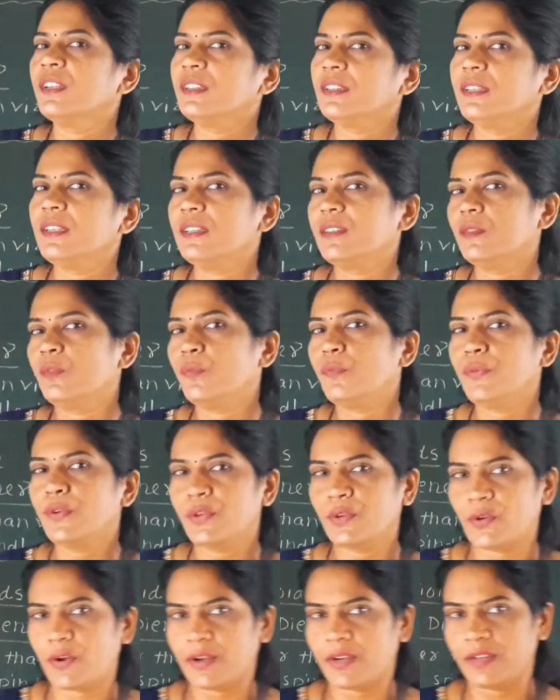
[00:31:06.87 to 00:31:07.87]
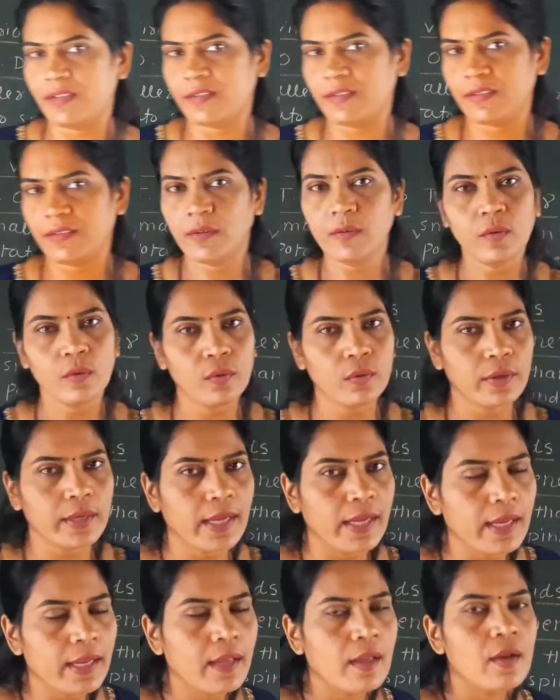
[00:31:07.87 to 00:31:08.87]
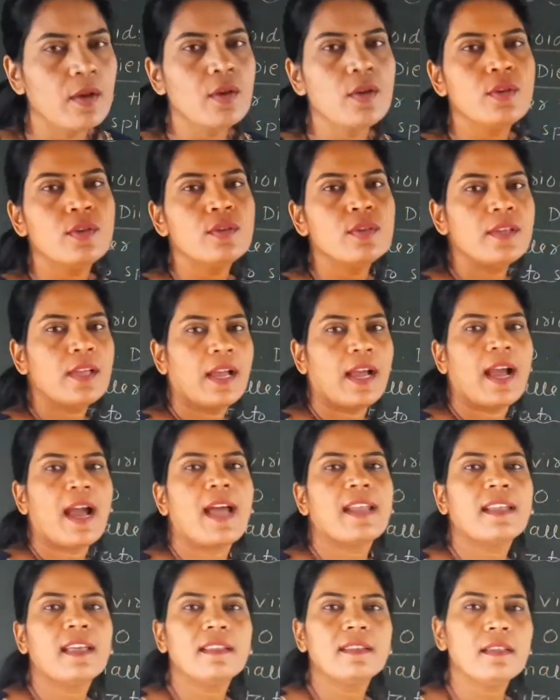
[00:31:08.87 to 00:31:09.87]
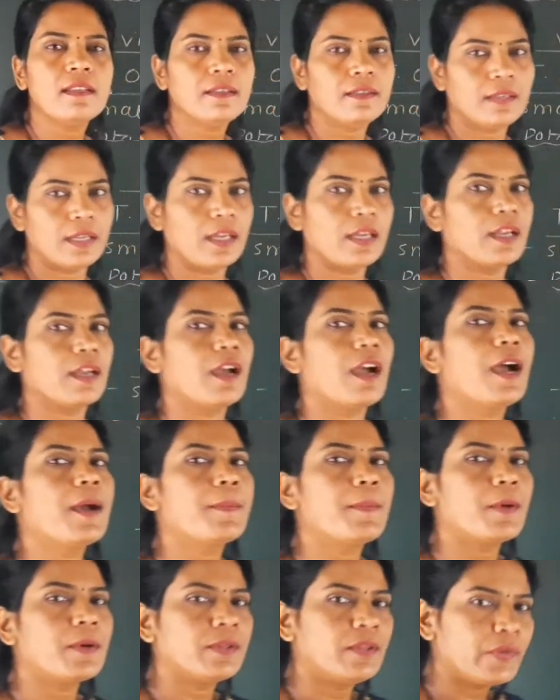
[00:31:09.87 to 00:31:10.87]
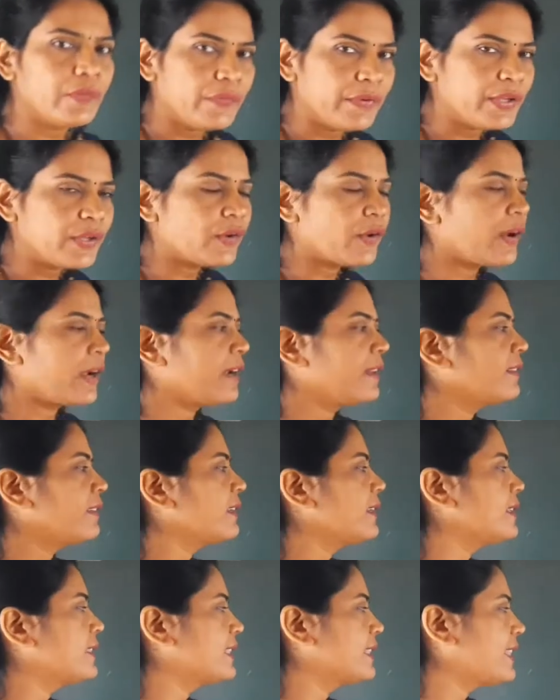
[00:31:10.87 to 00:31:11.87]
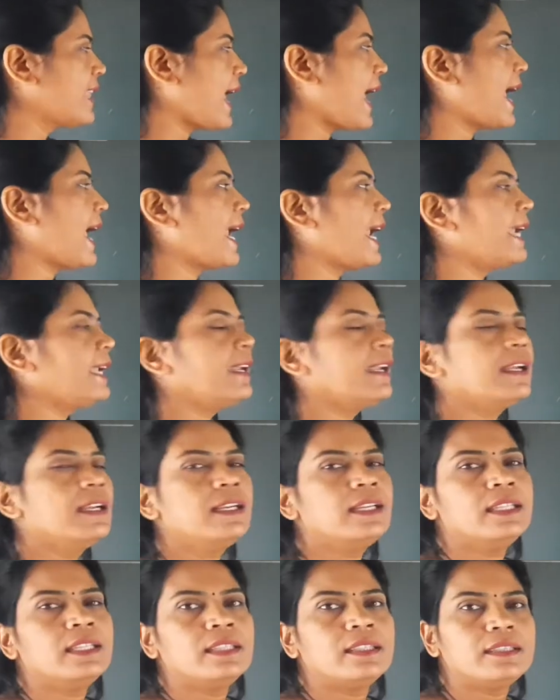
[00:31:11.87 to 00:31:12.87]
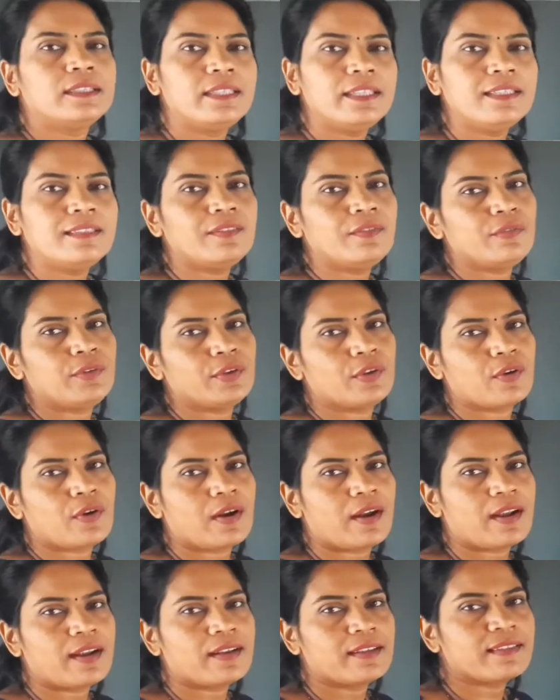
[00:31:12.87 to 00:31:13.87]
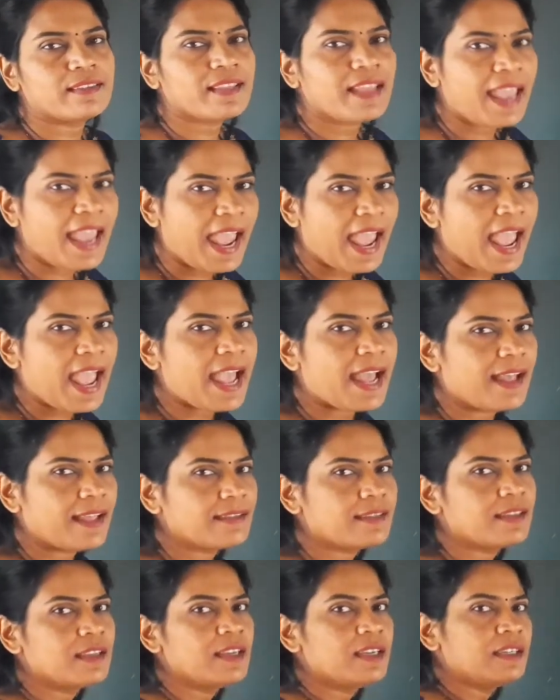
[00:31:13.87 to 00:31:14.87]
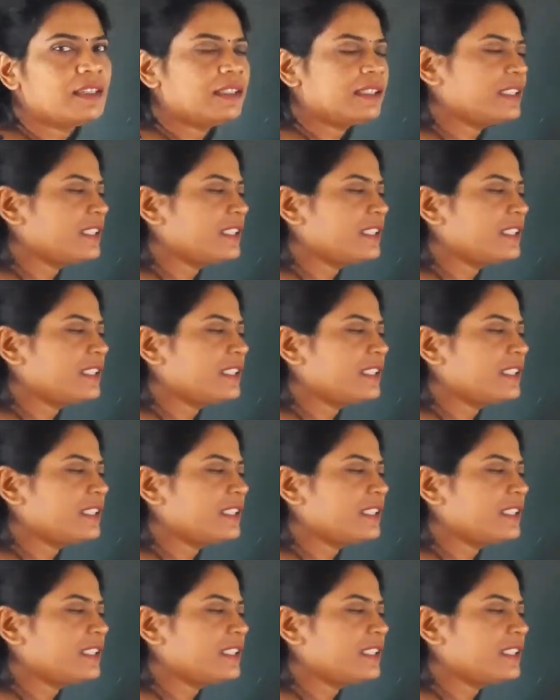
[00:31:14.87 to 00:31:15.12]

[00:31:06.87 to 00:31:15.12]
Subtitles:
these viroids. Okay. Another thing about the viroids is that these viroids has a